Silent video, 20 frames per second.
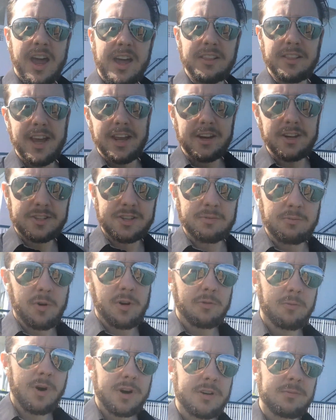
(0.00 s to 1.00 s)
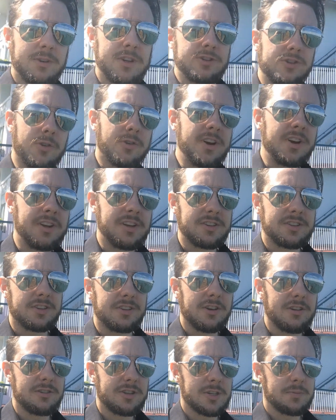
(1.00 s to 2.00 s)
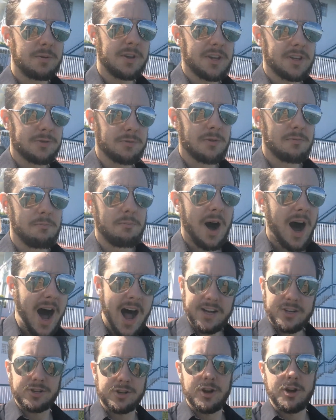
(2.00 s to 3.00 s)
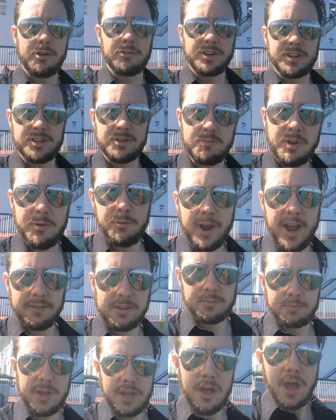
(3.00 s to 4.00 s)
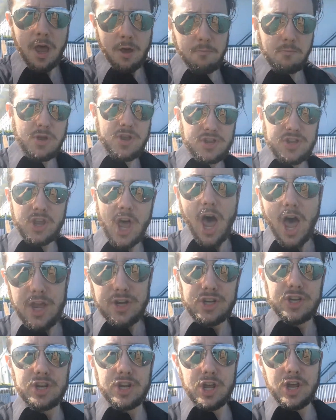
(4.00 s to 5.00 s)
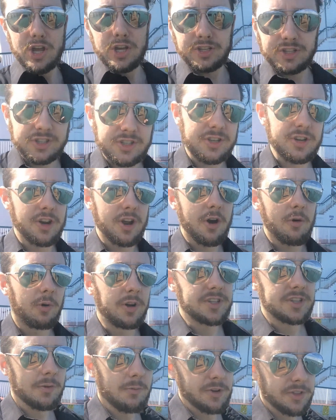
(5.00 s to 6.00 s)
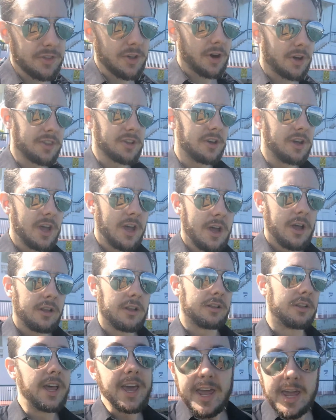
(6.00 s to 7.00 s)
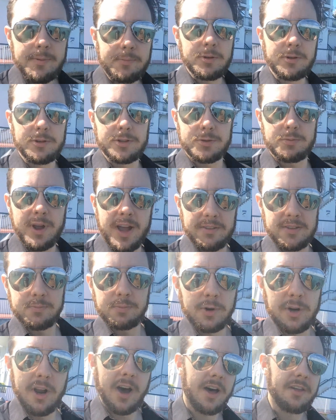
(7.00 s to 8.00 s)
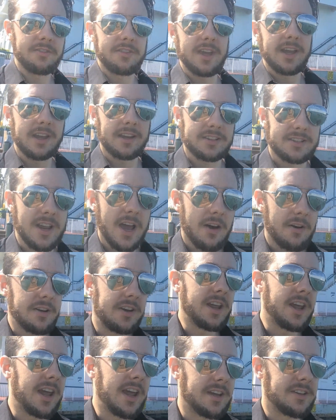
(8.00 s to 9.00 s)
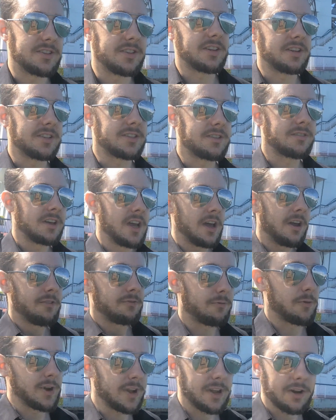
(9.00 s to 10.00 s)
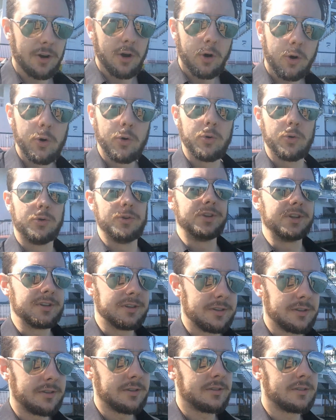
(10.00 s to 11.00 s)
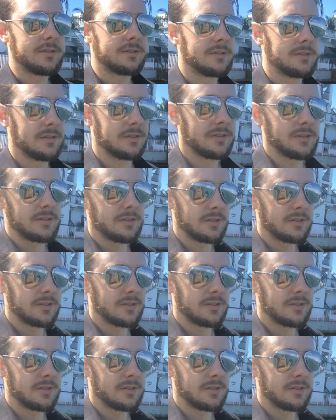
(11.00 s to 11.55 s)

are celebrated or encouraged. Bromandos, ActionRation is your own personal Valhalla, where you can confidently express yourselves. It's about the bravado and